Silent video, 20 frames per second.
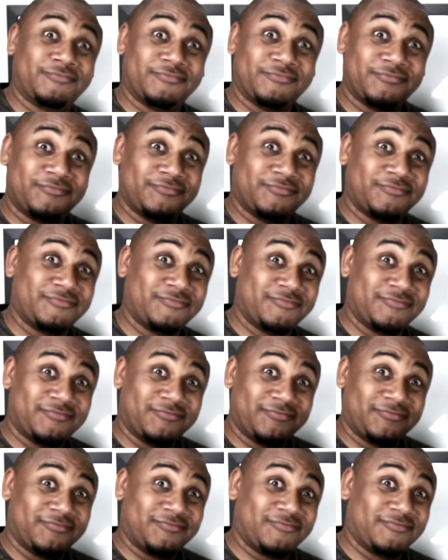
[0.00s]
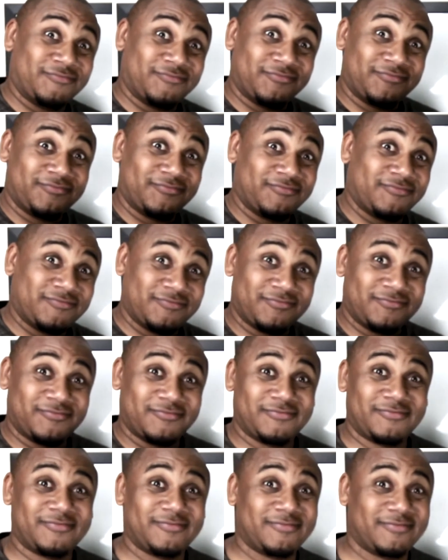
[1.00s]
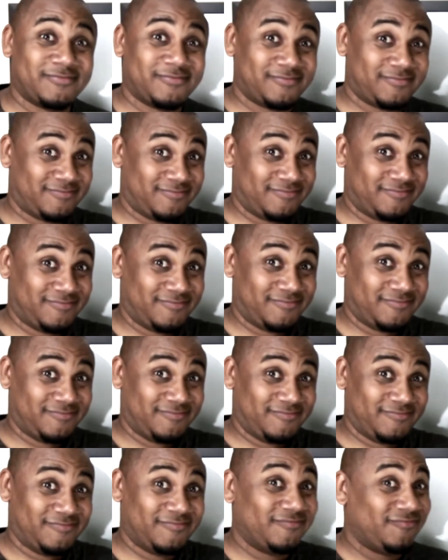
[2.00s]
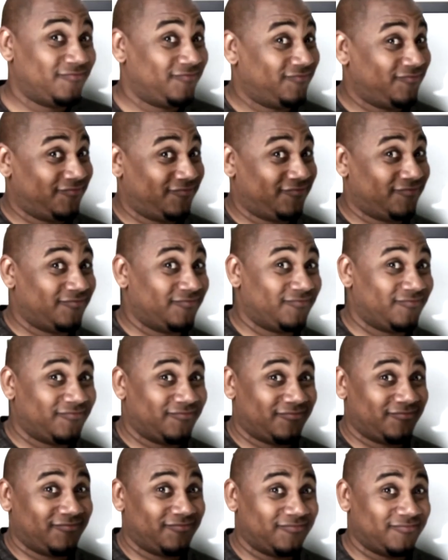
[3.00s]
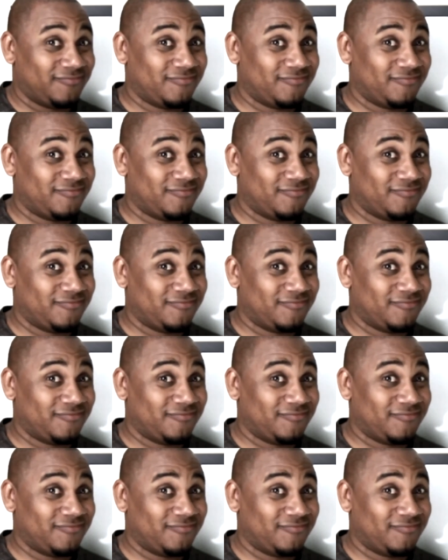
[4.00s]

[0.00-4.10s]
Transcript: It looks like the thumbs up icon. Let's get started.